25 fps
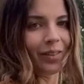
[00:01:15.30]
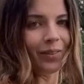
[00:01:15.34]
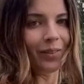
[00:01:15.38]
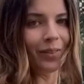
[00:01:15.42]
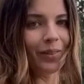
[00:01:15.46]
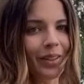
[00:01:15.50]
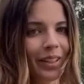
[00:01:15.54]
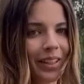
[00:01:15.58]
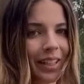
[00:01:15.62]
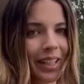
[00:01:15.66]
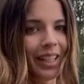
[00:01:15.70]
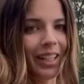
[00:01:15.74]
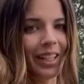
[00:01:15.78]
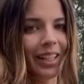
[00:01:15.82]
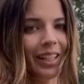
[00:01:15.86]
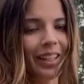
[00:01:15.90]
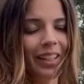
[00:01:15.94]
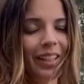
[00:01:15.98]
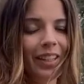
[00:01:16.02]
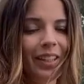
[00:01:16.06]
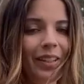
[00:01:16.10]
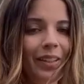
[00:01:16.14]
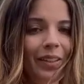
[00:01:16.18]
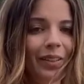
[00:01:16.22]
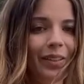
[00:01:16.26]
Really
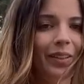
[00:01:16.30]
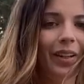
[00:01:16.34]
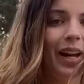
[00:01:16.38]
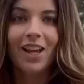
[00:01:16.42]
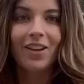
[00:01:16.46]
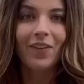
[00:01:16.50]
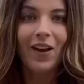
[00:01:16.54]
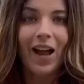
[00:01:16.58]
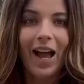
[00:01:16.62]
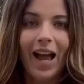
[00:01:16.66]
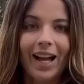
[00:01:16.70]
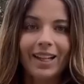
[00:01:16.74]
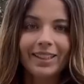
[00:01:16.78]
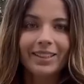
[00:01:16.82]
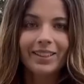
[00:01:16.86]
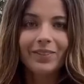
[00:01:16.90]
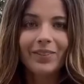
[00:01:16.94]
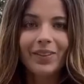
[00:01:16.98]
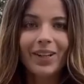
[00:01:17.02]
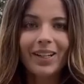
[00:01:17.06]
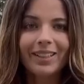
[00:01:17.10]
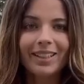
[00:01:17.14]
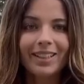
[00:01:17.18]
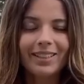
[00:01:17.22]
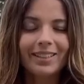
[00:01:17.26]
cute. If I had to
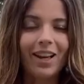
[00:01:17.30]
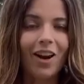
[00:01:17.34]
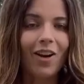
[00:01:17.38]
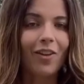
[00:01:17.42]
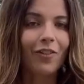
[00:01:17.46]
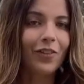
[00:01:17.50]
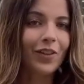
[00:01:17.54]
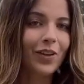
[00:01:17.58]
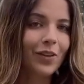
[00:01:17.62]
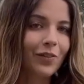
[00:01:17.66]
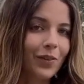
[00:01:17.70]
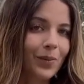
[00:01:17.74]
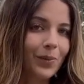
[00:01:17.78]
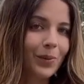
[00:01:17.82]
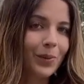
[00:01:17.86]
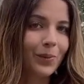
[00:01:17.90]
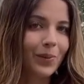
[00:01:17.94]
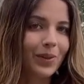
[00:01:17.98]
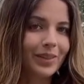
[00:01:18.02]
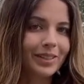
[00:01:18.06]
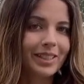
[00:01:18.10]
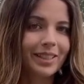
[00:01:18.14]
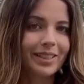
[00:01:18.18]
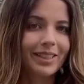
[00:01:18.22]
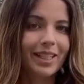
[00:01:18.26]
rate this outfit from a
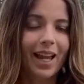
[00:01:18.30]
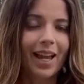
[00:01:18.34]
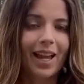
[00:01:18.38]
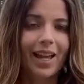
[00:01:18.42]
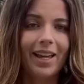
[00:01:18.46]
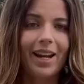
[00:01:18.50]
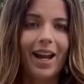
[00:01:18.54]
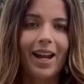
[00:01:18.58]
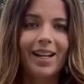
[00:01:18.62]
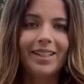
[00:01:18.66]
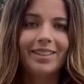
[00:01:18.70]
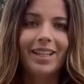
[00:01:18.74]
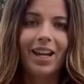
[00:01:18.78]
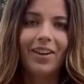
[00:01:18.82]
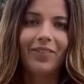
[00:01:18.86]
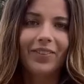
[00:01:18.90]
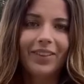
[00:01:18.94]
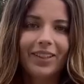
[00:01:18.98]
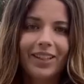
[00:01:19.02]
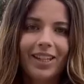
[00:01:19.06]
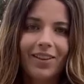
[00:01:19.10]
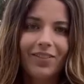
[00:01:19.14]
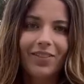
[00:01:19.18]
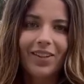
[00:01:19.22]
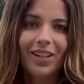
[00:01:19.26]
1 to 10, I'd
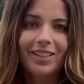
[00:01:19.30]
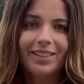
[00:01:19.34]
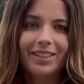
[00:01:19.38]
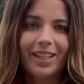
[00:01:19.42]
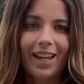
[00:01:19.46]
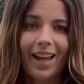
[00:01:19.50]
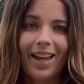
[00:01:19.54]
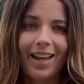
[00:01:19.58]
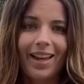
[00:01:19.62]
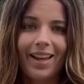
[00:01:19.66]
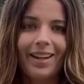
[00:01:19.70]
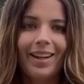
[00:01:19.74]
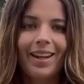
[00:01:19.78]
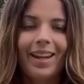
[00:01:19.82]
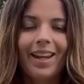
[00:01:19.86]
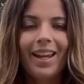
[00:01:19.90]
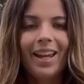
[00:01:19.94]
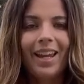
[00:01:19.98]
definitely give it a 10.